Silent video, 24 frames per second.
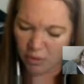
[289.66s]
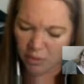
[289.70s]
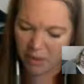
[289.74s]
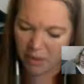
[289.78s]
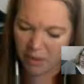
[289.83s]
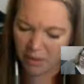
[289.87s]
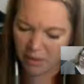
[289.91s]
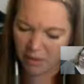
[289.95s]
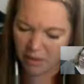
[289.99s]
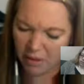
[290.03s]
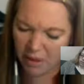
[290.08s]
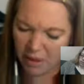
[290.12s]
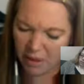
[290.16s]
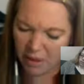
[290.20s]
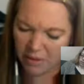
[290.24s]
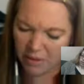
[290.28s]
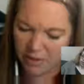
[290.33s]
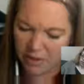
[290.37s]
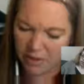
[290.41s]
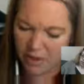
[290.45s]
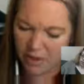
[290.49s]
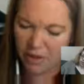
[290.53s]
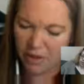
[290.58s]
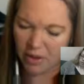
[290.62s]
in
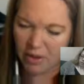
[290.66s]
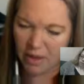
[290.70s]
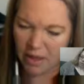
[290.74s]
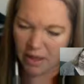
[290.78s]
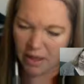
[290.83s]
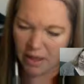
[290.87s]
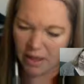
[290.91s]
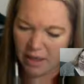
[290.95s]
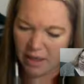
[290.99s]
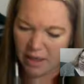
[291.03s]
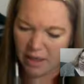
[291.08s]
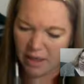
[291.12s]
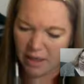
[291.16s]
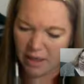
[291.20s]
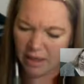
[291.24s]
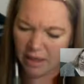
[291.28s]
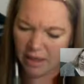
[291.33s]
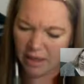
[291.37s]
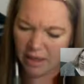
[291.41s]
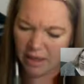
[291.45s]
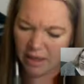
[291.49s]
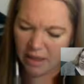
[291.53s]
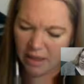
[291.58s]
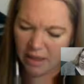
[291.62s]
cluster, then
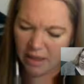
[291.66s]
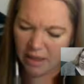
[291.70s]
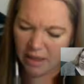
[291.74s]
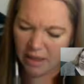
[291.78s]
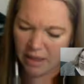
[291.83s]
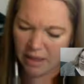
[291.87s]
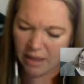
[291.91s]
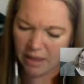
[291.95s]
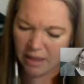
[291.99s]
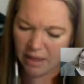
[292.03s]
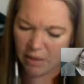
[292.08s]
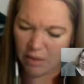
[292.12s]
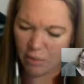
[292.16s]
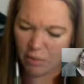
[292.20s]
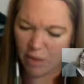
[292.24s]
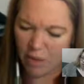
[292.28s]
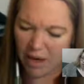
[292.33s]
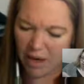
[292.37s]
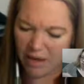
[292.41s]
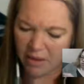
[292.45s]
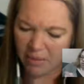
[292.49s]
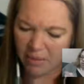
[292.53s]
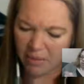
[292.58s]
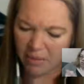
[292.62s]
they
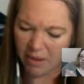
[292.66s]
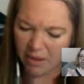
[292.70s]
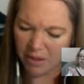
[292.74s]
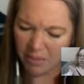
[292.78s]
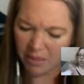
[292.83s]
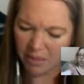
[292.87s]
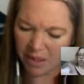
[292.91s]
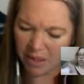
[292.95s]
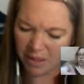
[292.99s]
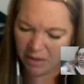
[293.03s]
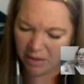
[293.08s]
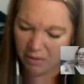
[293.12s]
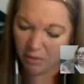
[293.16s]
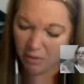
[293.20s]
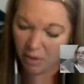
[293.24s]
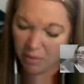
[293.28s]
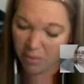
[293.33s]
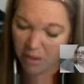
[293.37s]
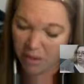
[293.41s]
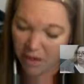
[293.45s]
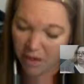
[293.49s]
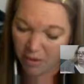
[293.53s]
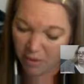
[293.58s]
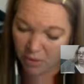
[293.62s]
randomly pick from that
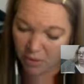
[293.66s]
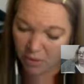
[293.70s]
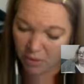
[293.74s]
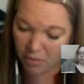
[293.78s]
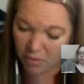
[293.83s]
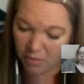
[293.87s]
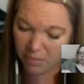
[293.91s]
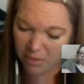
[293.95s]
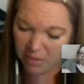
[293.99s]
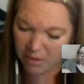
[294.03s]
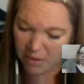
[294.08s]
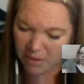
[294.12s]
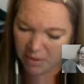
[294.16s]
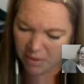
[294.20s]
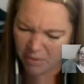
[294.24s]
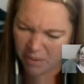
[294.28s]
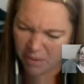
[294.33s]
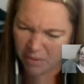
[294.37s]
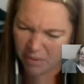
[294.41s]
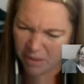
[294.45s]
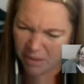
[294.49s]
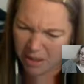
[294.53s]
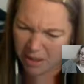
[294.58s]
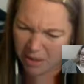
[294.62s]
group? Is that what I'm
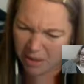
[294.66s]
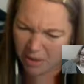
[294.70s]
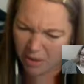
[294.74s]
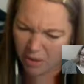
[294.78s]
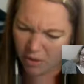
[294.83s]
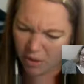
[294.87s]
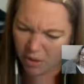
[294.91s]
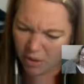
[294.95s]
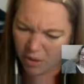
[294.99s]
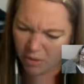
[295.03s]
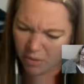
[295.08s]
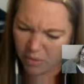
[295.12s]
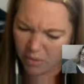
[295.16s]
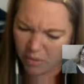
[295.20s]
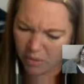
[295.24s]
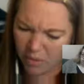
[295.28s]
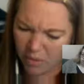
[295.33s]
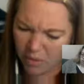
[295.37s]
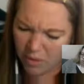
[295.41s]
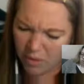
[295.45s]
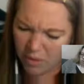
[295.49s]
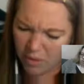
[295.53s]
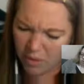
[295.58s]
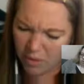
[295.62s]
getting or no?
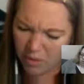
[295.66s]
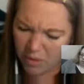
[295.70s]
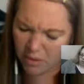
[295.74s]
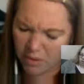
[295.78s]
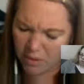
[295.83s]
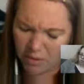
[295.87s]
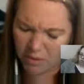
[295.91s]
Anyway.